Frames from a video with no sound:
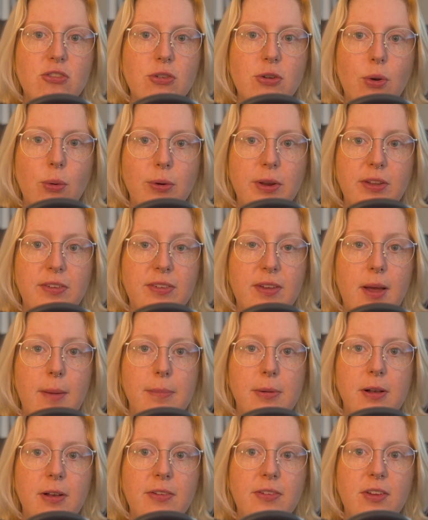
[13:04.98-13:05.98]
code
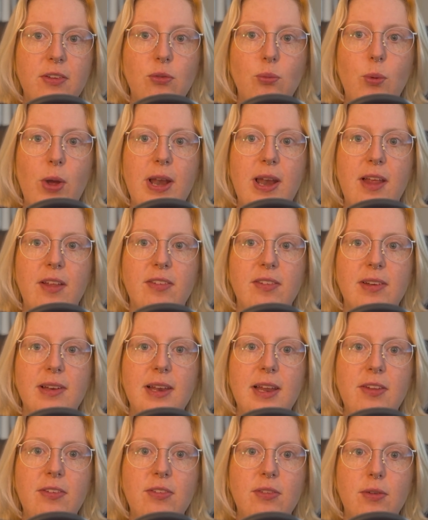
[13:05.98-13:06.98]
examples, as well as
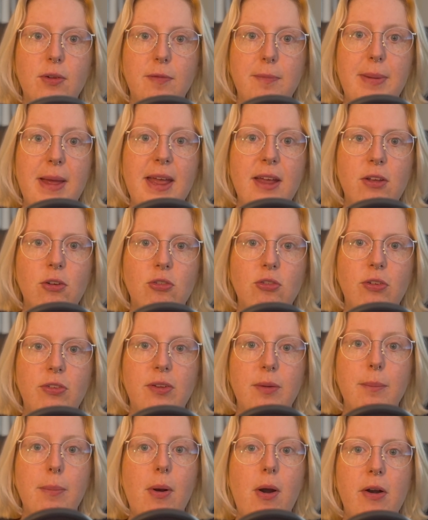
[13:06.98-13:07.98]
lists of packages
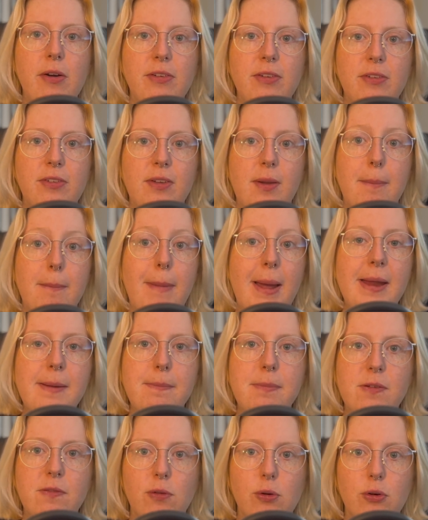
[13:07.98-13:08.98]
and parsers that
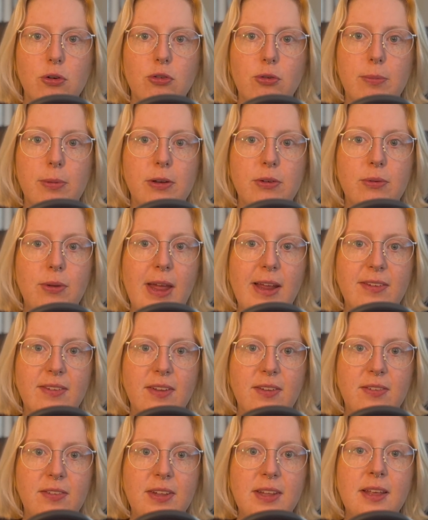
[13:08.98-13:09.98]
might be vulnerable to
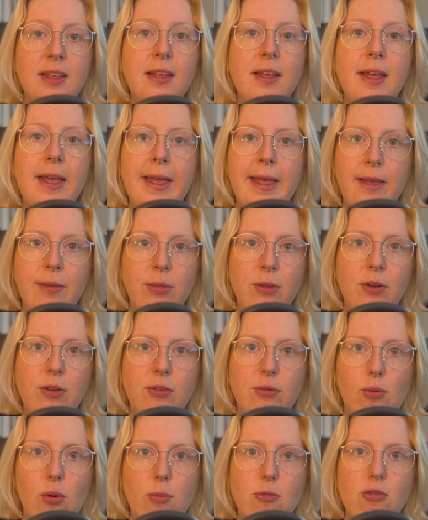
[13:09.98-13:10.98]
XXE in the
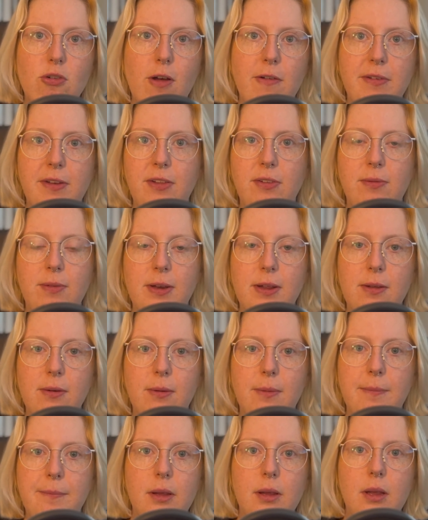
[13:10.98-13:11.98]
description of this
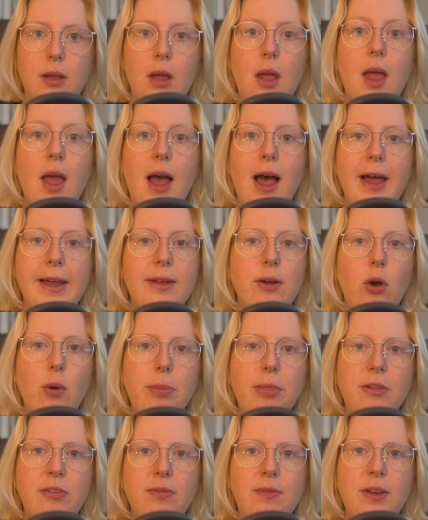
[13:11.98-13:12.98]
video. I
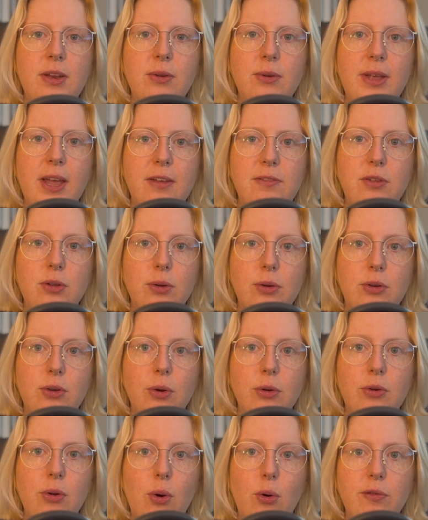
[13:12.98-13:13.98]
hope this video gave you a
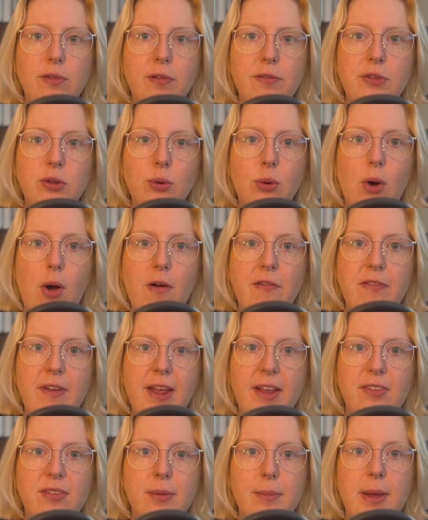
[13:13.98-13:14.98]
good overview of
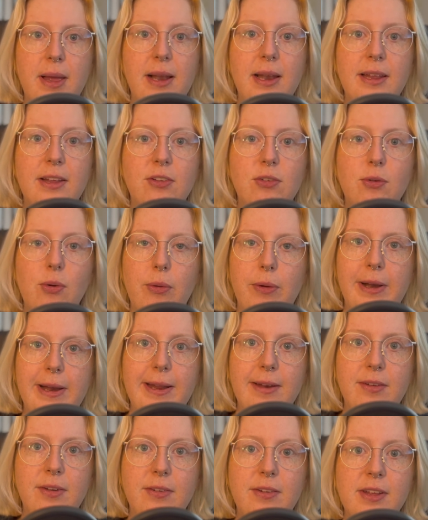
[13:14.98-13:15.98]
XML external
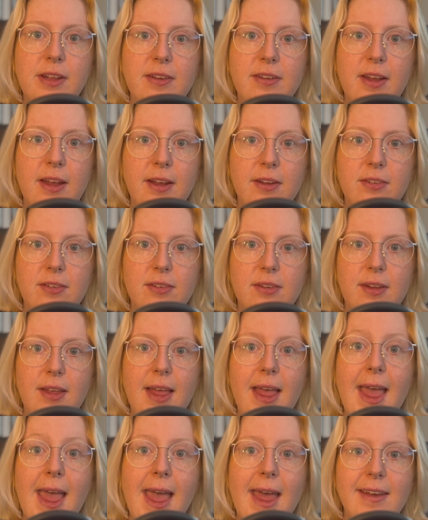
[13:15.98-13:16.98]
entity attacks.
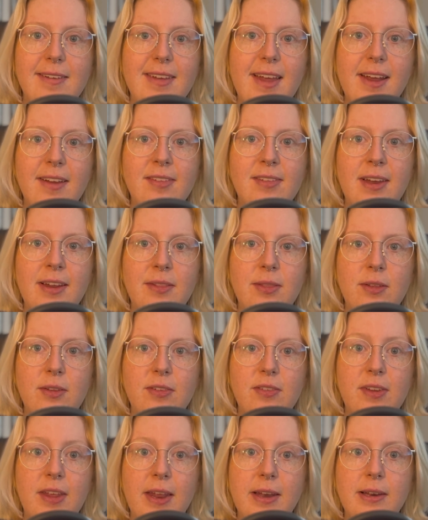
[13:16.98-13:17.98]
Attacks like
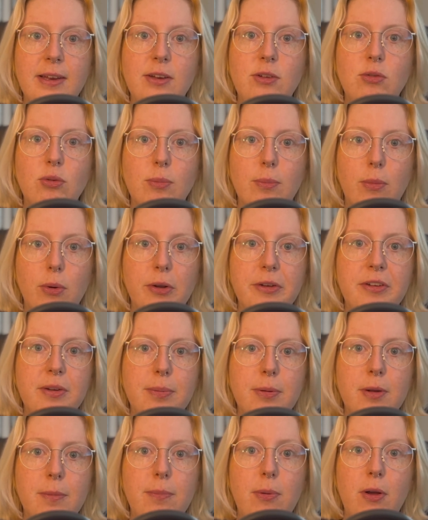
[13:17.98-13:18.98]
this can lead to
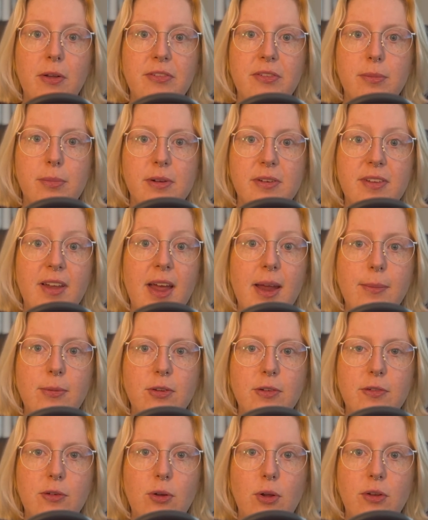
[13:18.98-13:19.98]
multiple possible
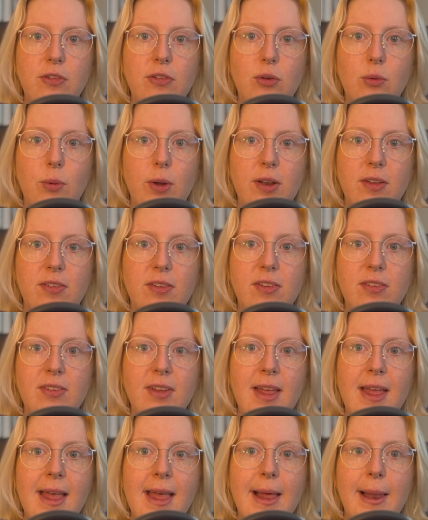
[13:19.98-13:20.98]
types of consequences,
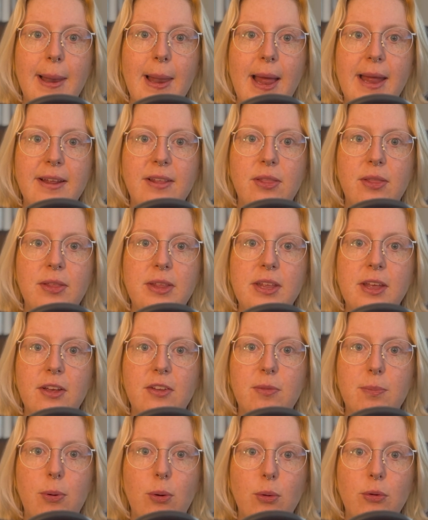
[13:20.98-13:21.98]
like the
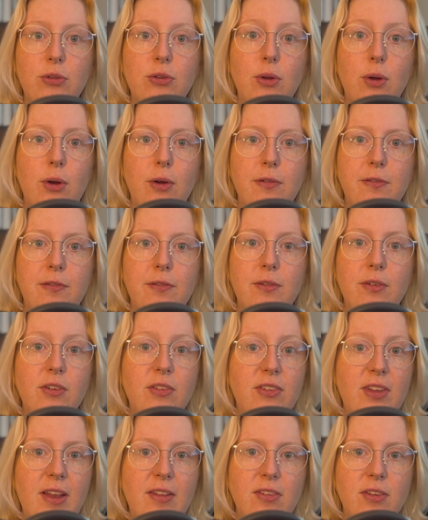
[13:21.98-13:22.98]
exposure of
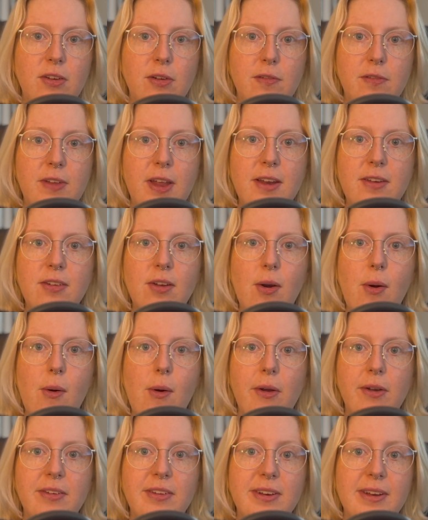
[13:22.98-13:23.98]
sensitive data
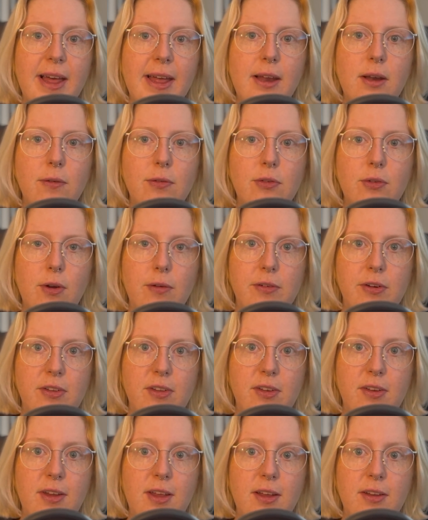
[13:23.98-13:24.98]
or denial of service
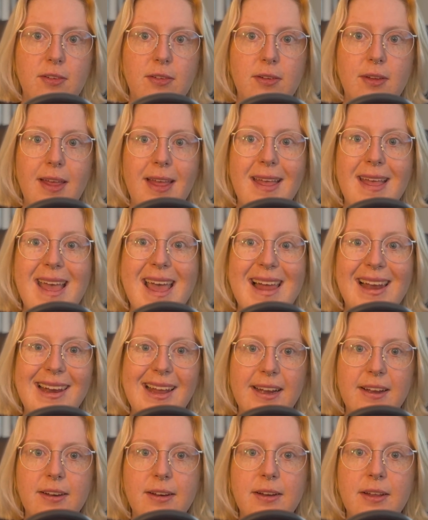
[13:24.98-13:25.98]
attacks.
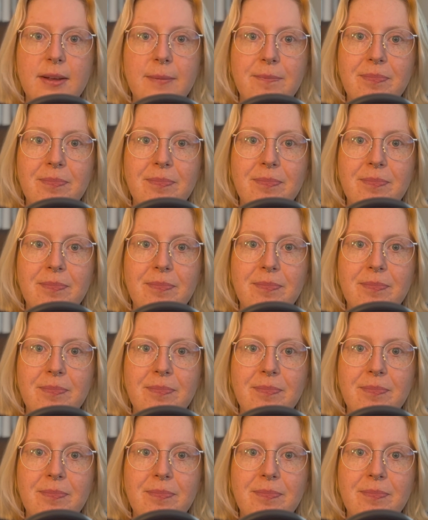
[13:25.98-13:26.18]
Luckily,